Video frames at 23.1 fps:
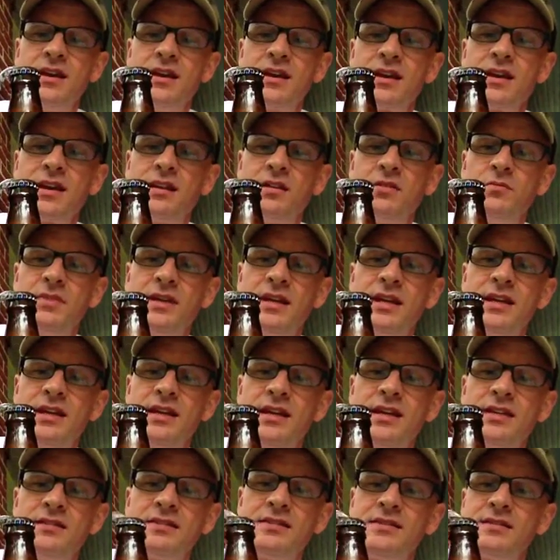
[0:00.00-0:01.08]
Got a little bit of
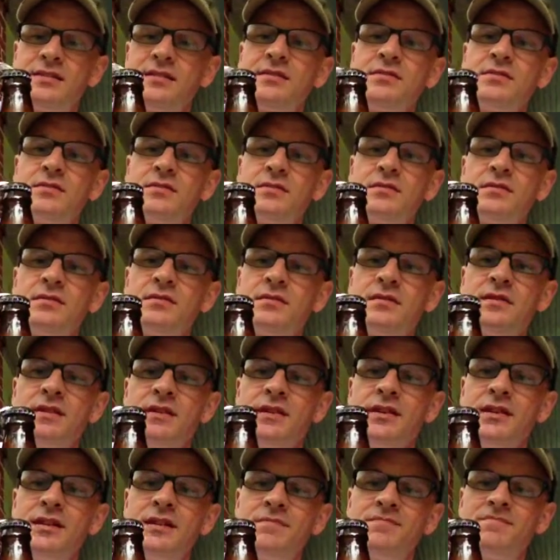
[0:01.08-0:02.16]
hiss.
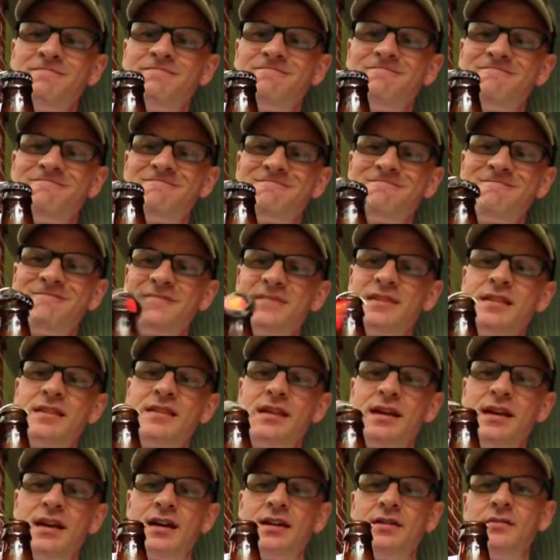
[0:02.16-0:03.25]
Yeah.
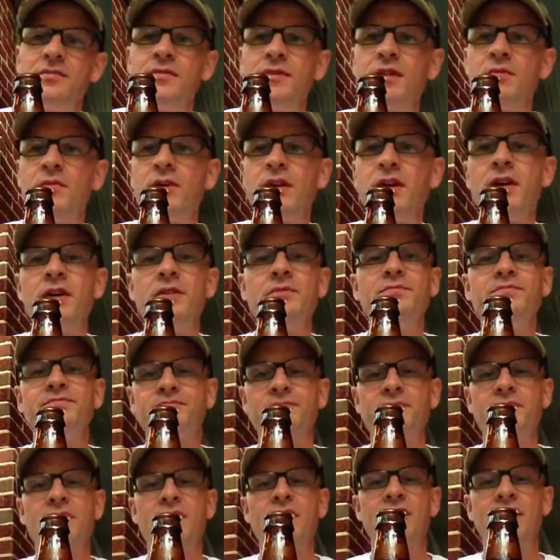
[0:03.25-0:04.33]
There we go.
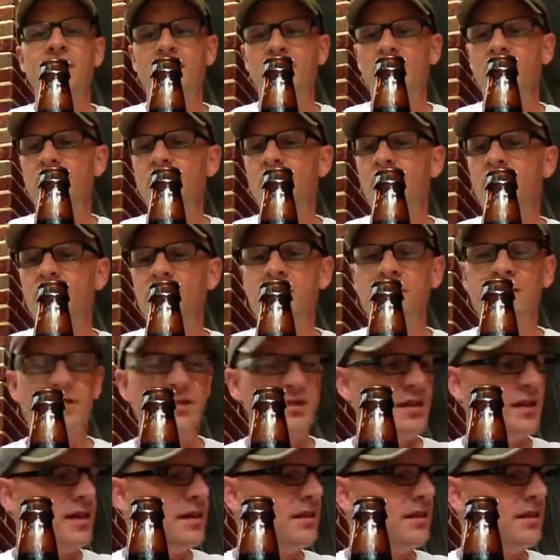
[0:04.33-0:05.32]
This